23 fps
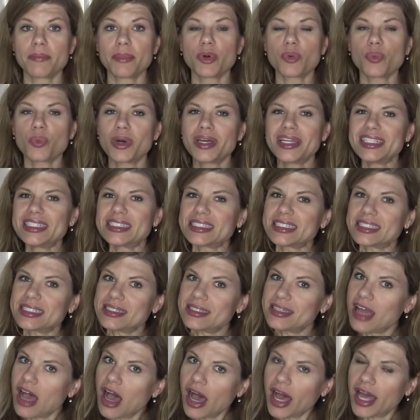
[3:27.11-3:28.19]
But what is
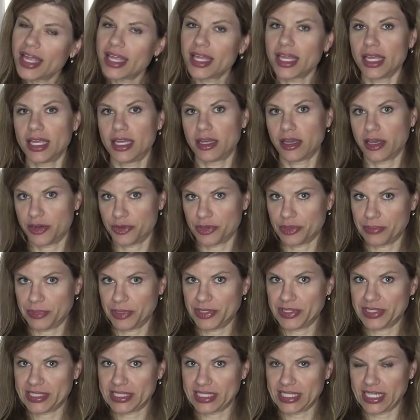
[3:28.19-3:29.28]
not an
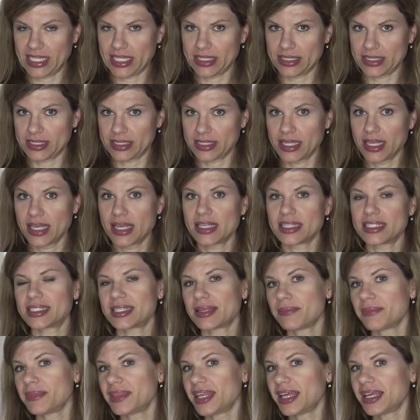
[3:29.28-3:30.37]
autoimmune disease?
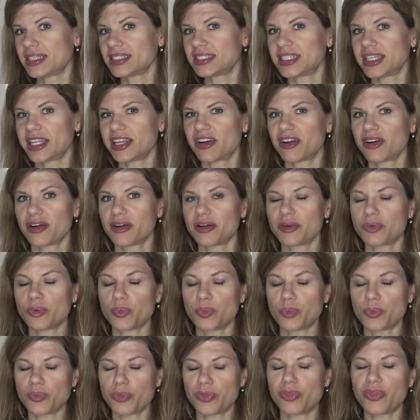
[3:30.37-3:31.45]
Some things that are
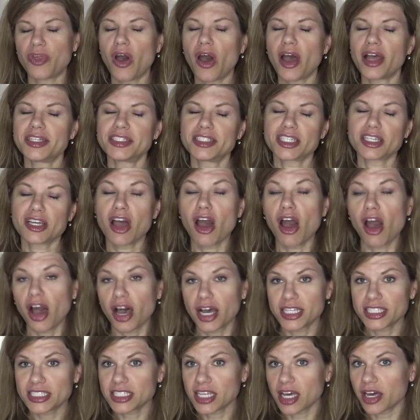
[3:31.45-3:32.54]
thought to
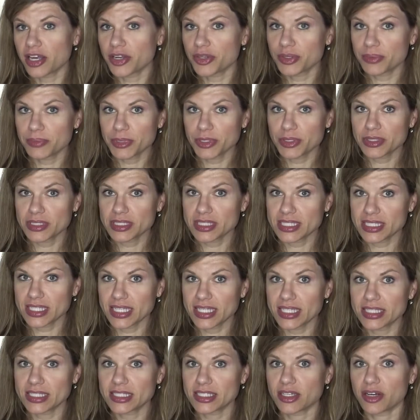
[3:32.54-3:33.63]
cause autoimmune
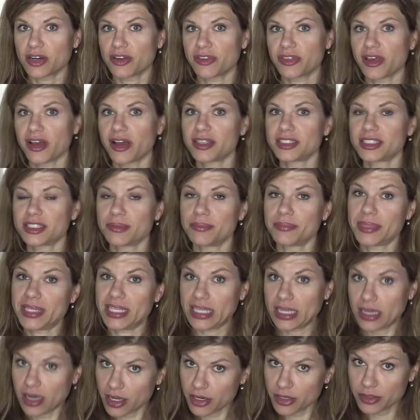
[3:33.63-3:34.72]
disease are thought to
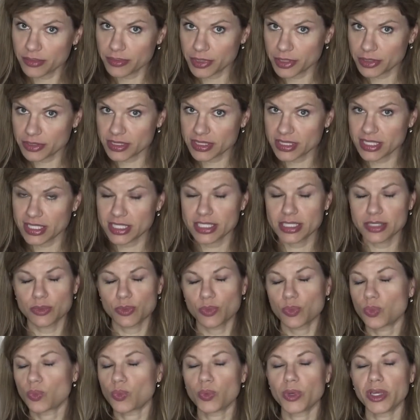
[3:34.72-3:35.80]
be autoimmune disease.
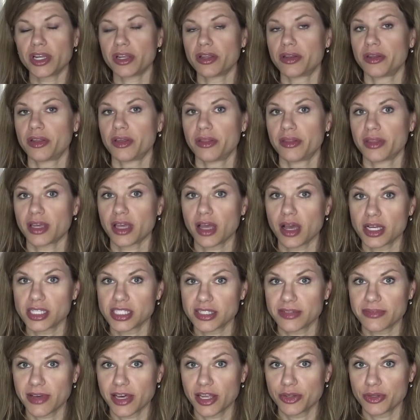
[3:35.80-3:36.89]
We don't know the
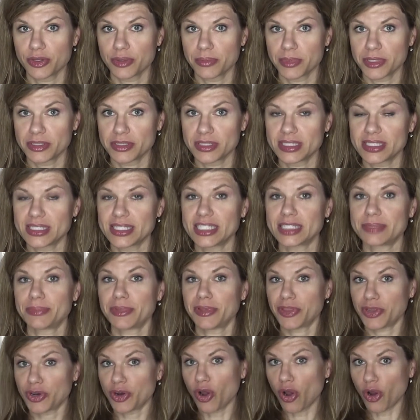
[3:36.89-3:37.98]
cause of autoimmune disease,
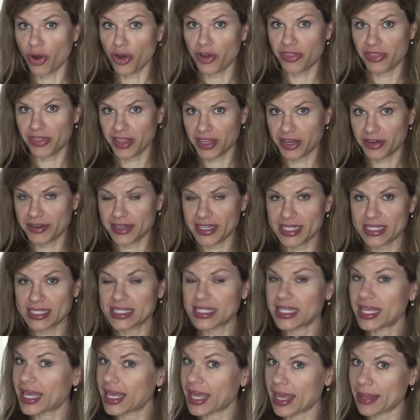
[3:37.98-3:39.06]
but there are
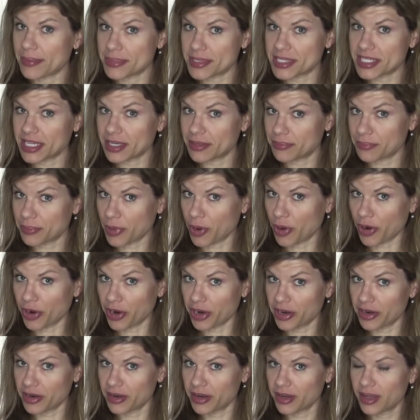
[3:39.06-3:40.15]
theories like Epstein
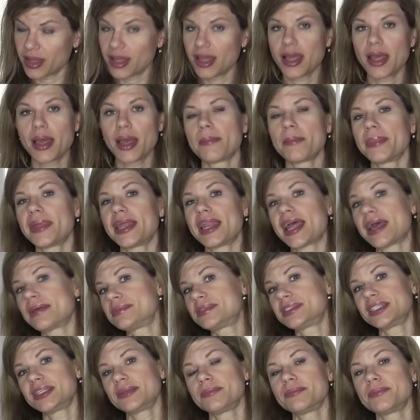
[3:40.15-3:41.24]
Barr. But
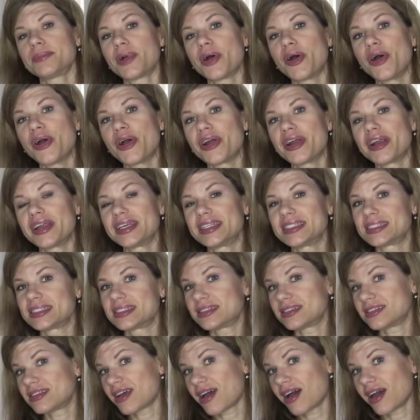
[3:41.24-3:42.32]
Epstein Barr is
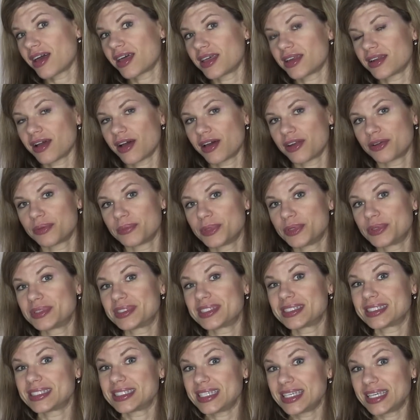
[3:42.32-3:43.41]
not an autoimmune
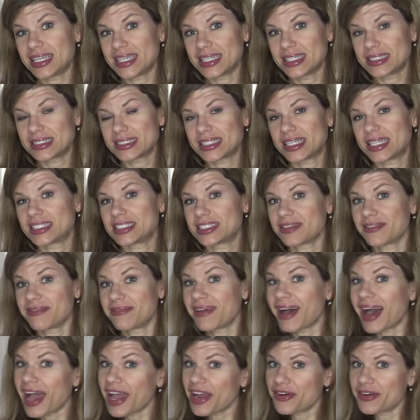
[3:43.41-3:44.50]
disease, it's a
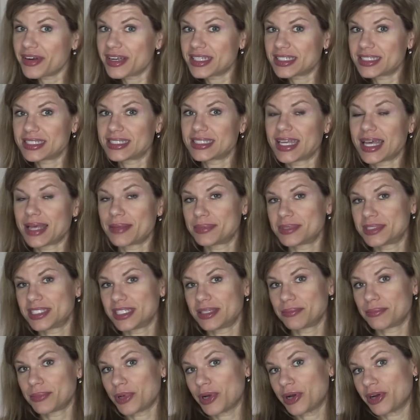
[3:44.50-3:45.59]
virus.
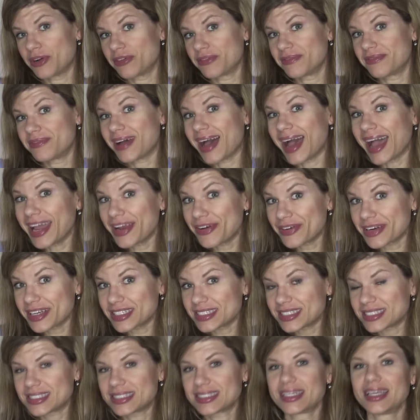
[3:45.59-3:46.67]
Epstein Barr
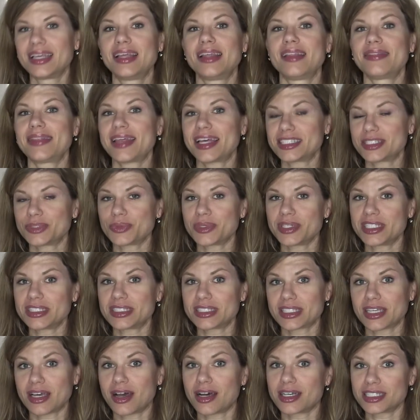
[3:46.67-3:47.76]
virus. That's what
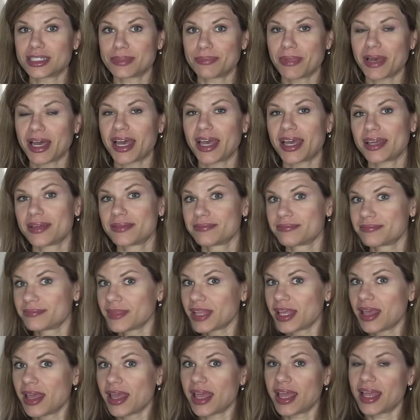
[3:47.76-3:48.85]
it's caused by.
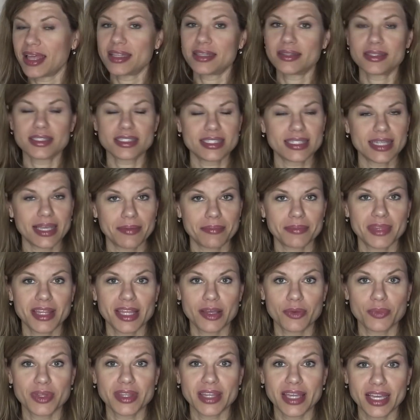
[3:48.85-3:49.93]
And the same
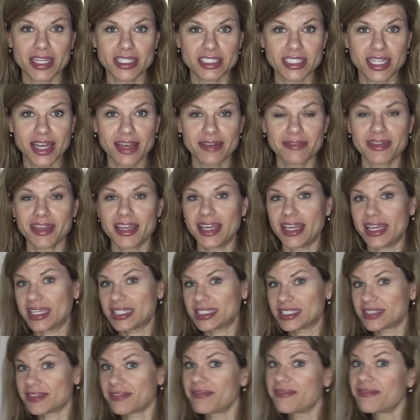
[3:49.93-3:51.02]
thing with HIV.
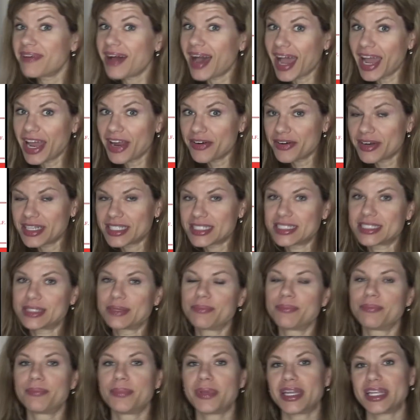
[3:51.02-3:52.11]
It's a virus,
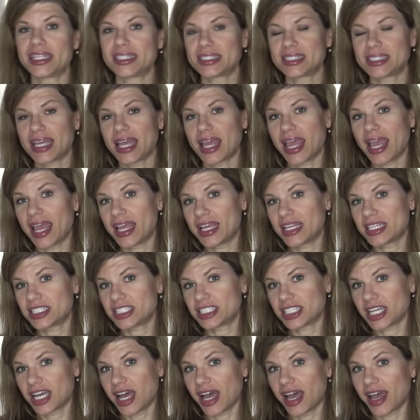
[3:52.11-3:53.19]
but it's
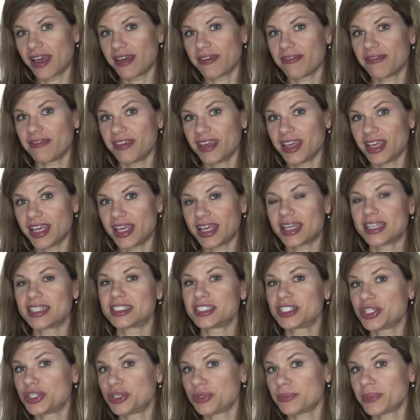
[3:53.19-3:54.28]
HIV
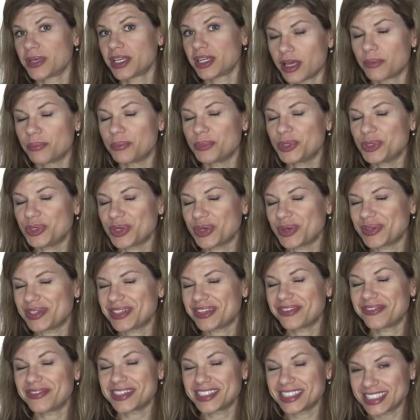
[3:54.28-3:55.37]
is human
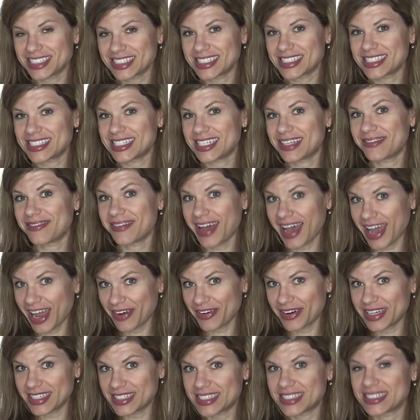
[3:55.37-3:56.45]
immunodeficiency
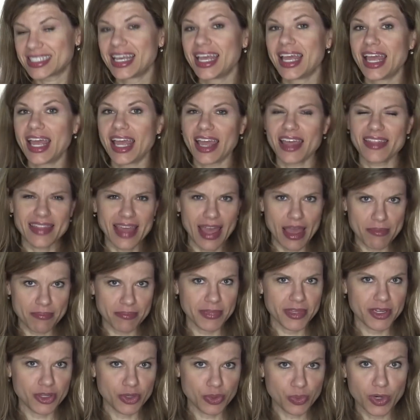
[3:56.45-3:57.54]
virus. And that
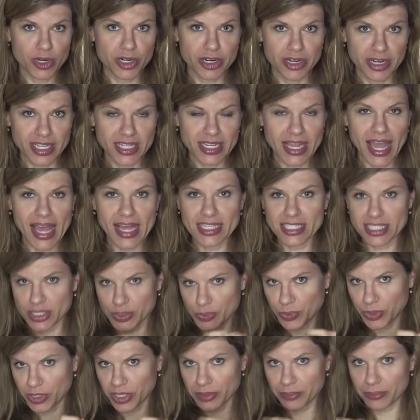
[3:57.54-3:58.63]
middle word, it has the
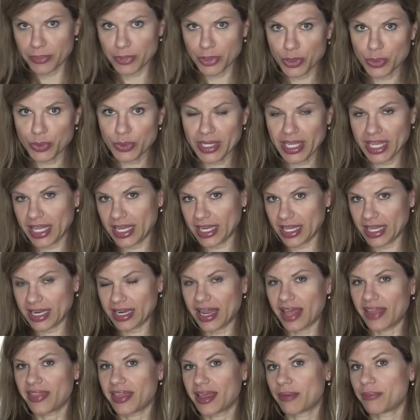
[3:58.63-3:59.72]
word immune in it. And
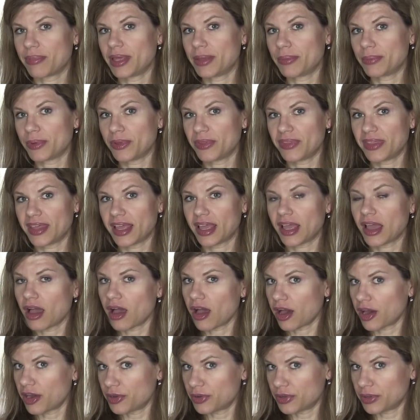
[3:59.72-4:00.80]
I think people think
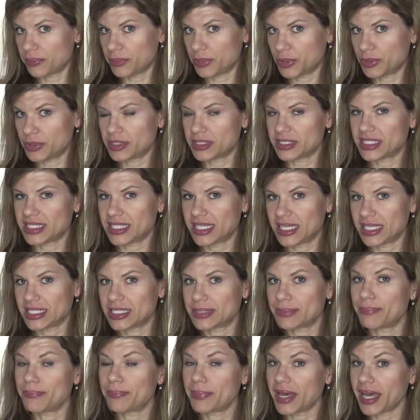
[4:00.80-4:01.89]
autoimmune
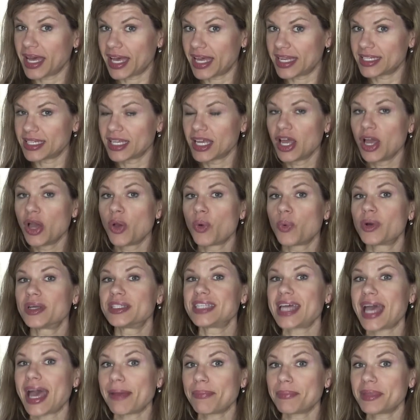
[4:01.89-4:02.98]
disease. But
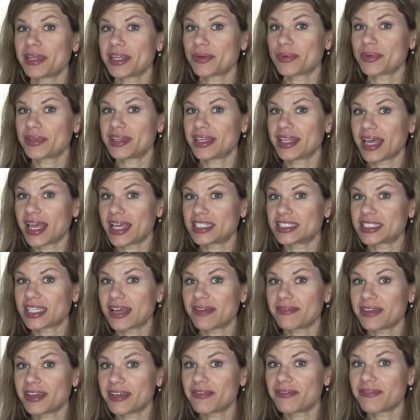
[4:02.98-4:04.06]
what's happening with the
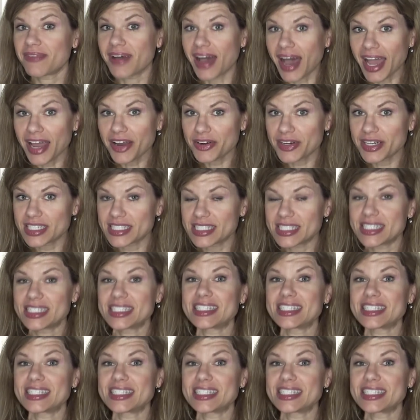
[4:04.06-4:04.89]
HIV virus